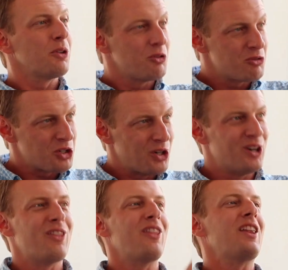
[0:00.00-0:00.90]
with a good
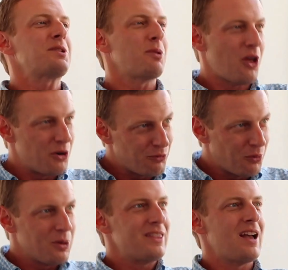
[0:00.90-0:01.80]
return, and the next month
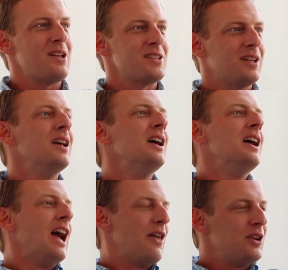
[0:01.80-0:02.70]
$140,000,
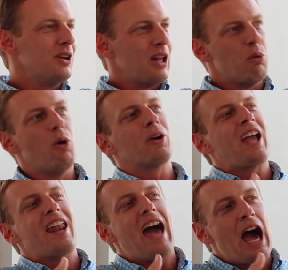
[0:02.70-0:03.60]
and then you're like, well, we're
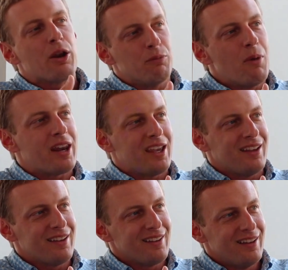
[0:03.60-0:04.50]
kind of out of
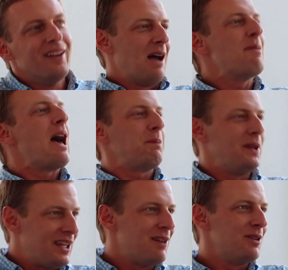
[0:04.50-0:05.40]
money. I'm happy
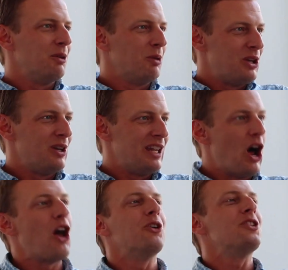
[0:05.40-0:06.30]
to give you when you need
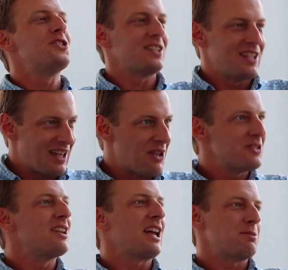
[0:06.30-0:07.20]

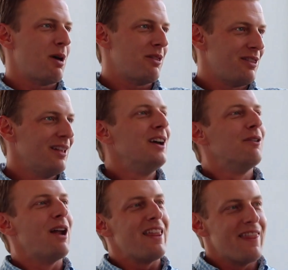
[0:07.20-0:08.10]
$160,000 next month,
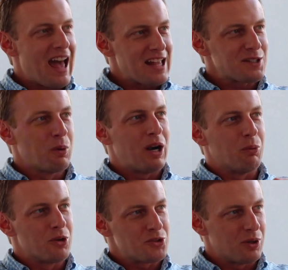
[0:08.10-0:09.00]
right? And that's where
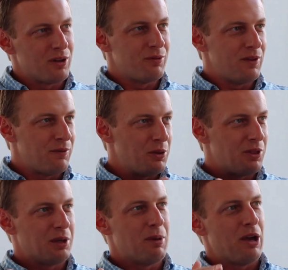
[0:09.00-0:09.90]
we're sort of, if you
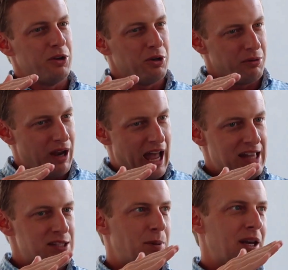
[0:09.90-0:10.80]
think about your
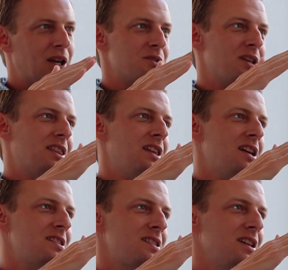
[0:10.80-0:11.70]
ad spending goes like
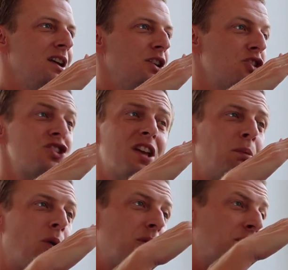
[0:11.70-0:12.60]
this, you just hit
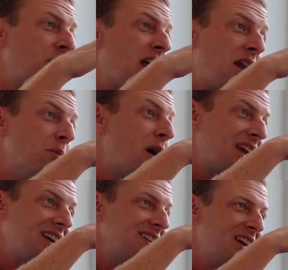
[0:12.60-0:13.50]
a point where you run out of
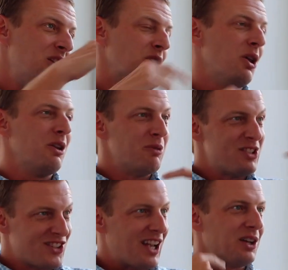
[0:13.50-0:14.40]
money, and you can only
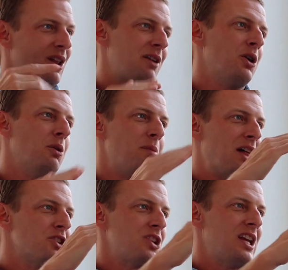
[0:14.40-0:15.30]
recycle out of your own
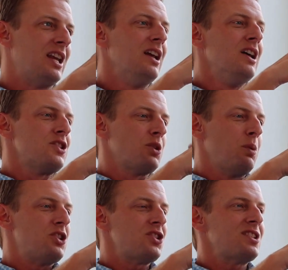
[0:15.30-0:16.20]
balance sheet. So
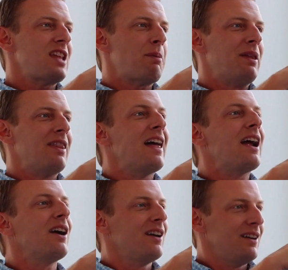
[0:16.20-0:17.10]
we just step in
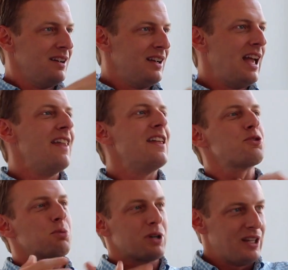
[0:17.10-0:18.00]
there, and
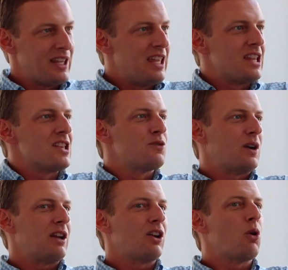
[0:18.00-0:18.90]
it is
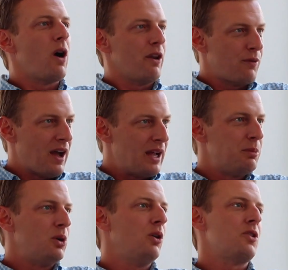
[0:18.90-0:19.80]
very
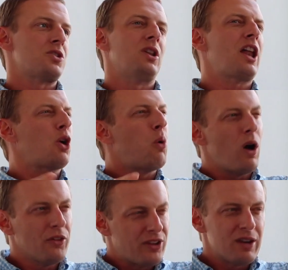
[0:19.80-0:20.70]
quantifiable. There's a lot of
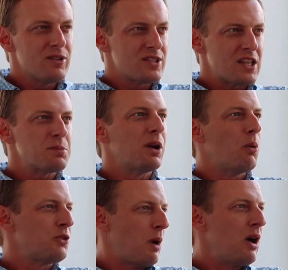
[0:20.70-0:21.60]
qualitative
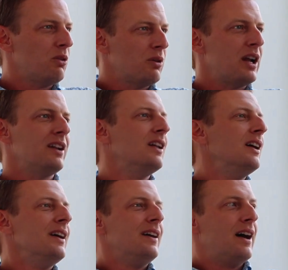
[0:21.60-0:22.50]
assessment as well, right?
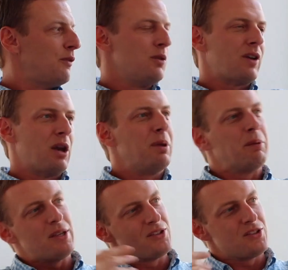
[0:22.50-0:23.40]
If you've got a big
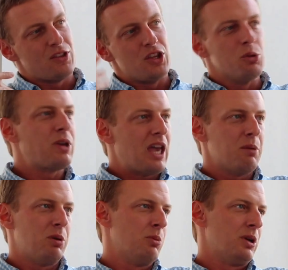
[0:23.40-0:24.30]
business in the
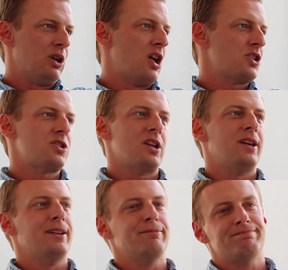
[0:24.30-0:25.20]
UK, but you want to launch
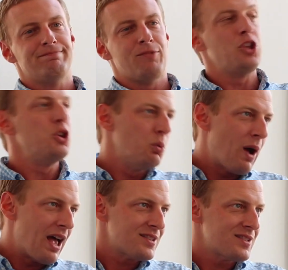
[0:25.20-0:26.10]
in the
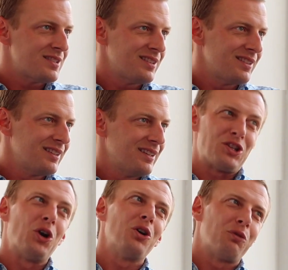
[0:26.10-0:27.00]
US,
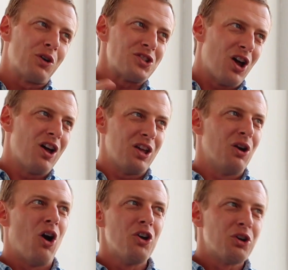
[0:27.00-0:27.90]
that's harder for us
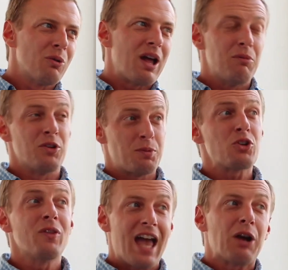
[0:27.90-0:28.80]
to, underwrite,
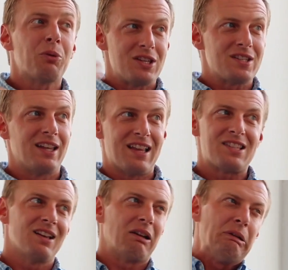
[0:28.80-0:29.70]
especially on the equity side.
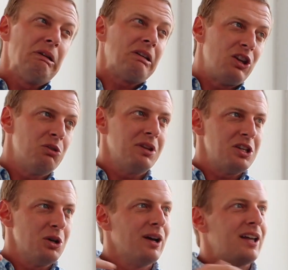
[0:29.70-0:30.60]
That's like, oh, can you really
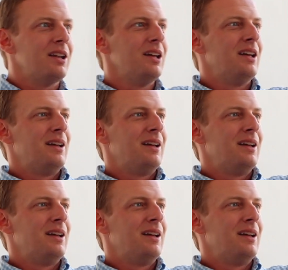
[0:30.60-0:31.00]
do it?